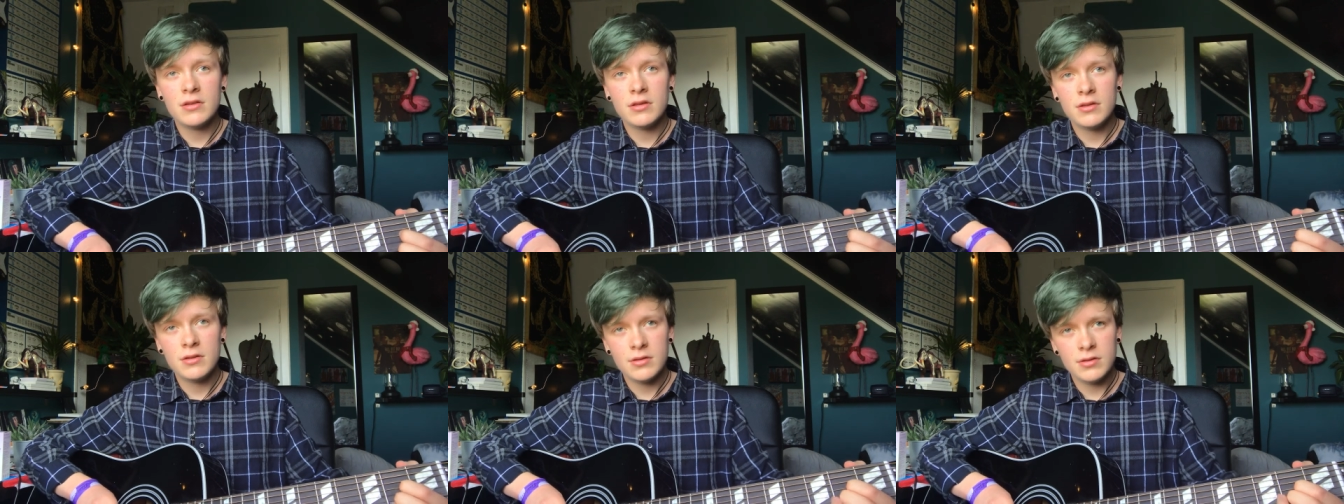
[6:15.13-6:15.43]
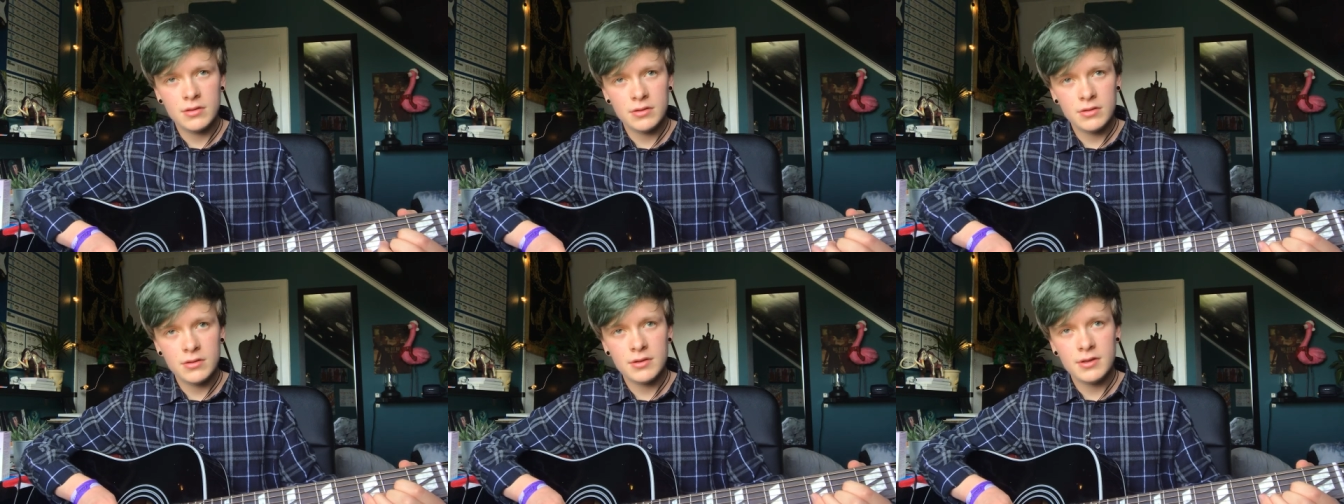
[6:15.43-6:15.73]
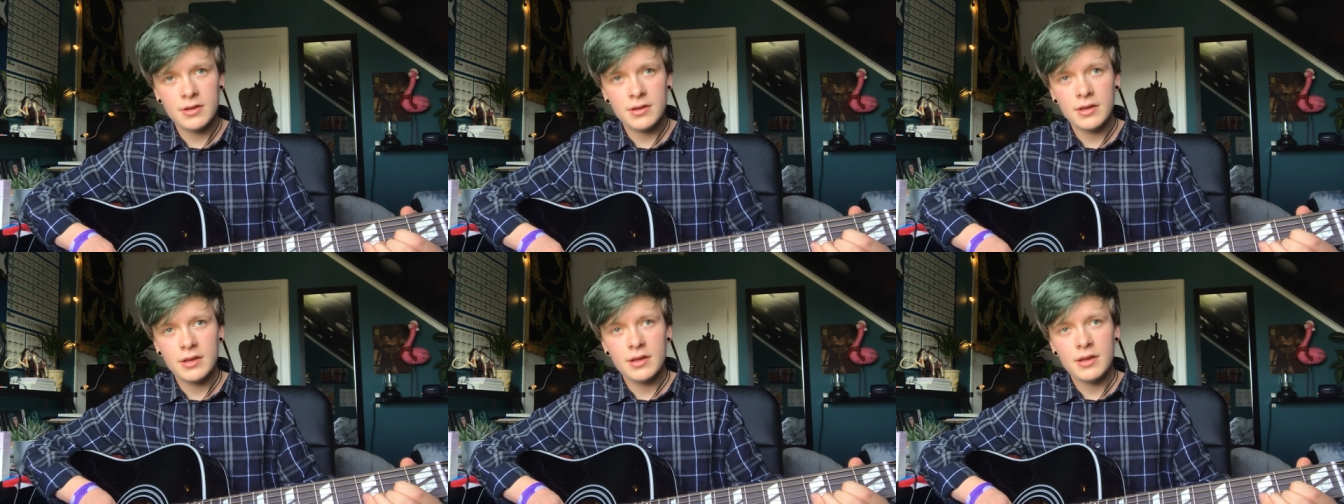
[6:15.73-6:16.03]

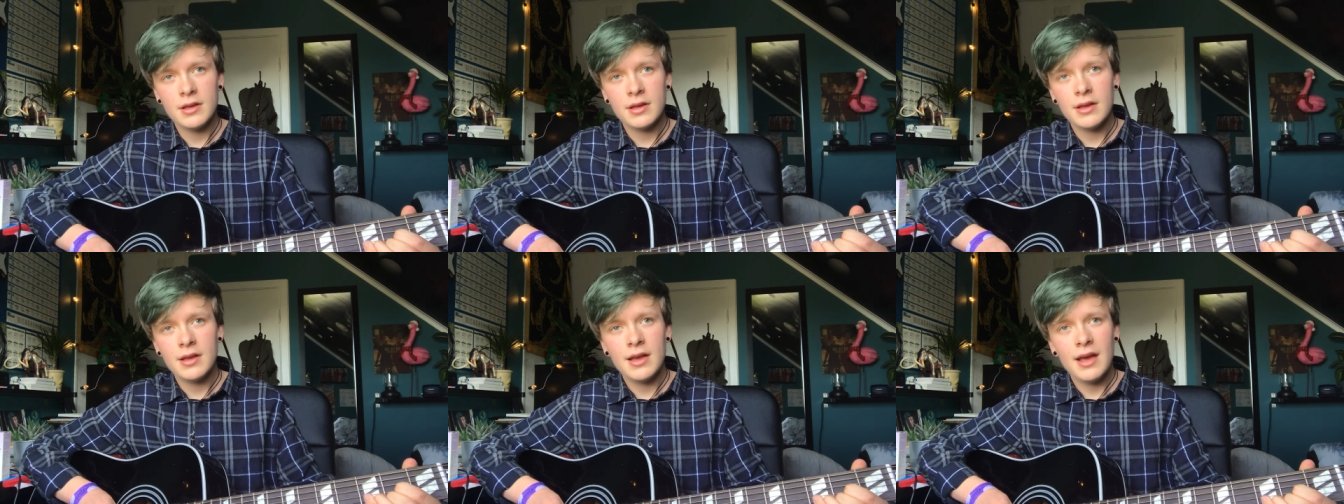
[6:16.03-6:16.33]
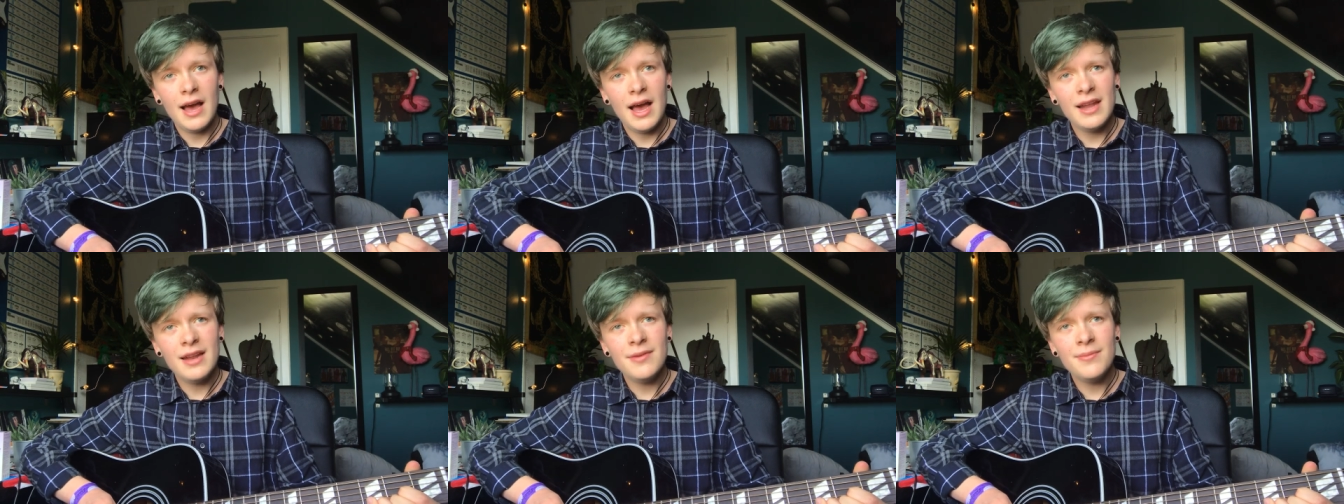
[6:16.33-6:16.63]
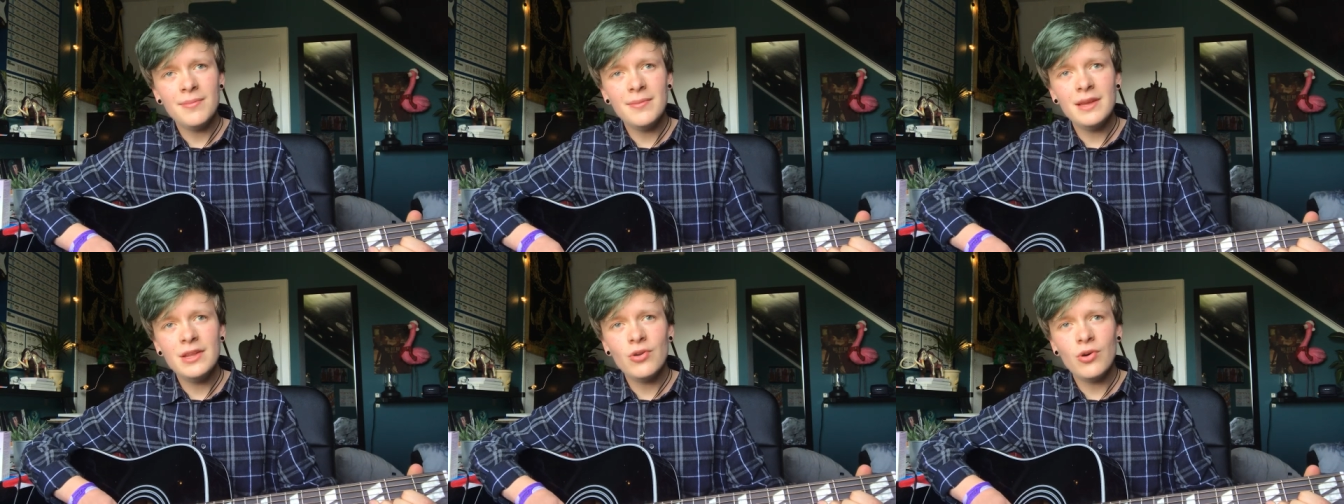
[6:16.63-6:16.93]
And
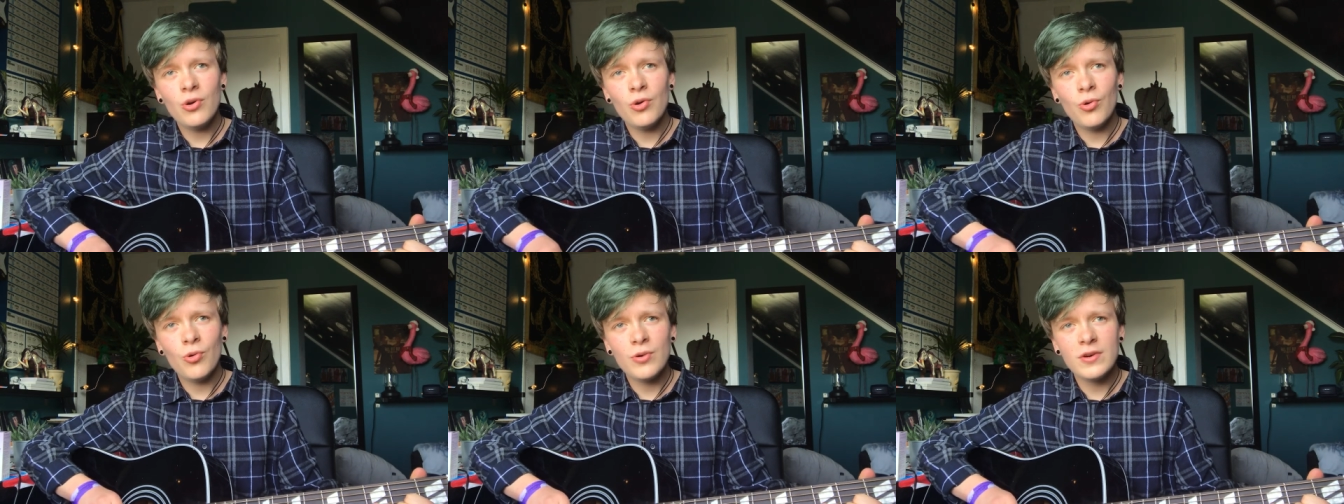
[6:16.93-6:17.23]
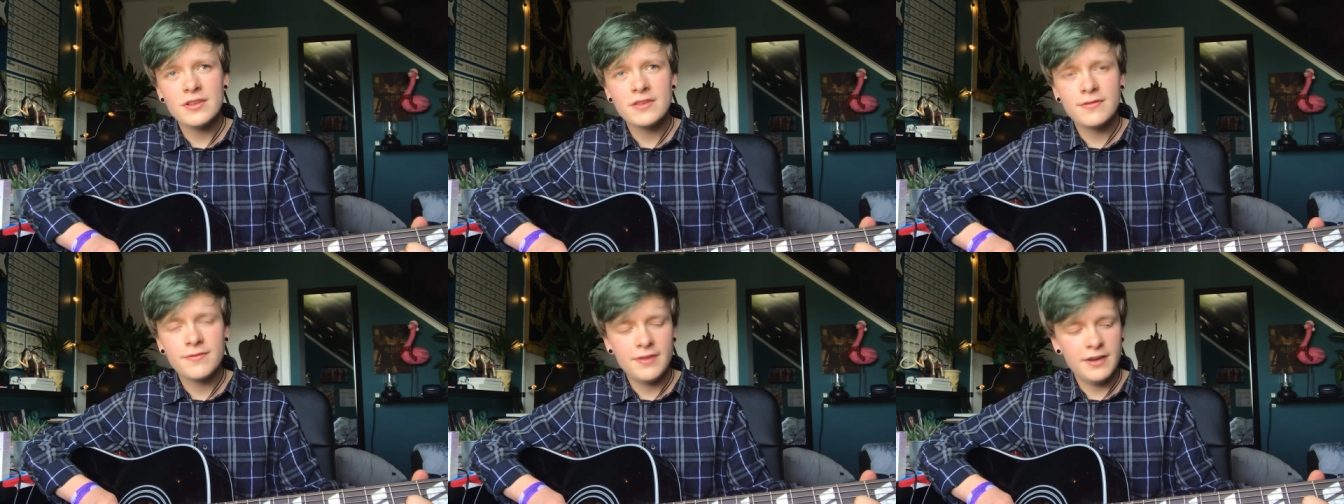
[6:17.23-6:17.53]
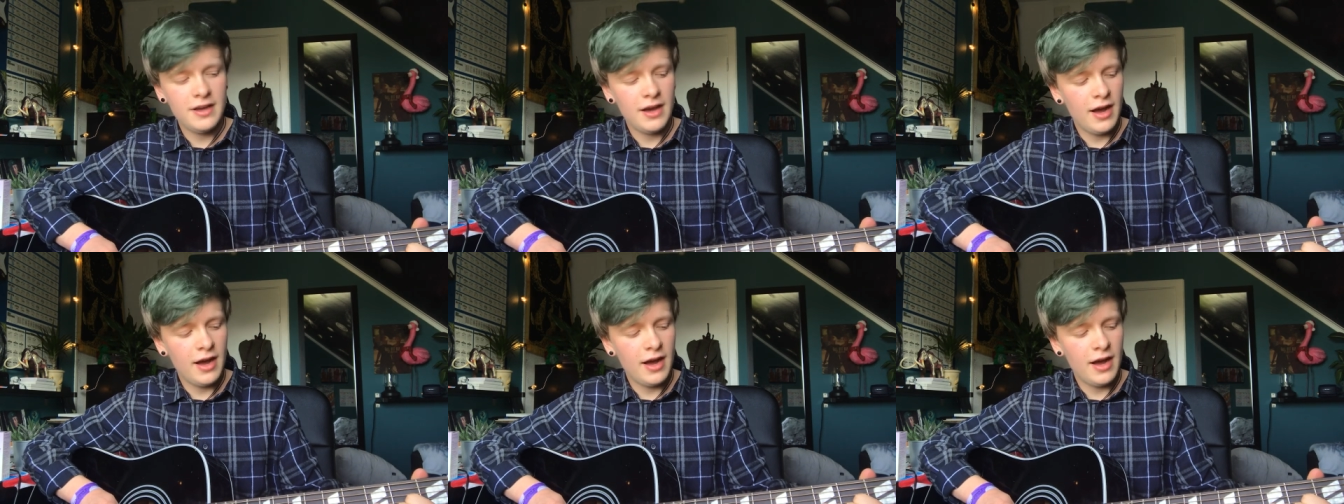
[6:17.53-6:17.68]
it may not always fit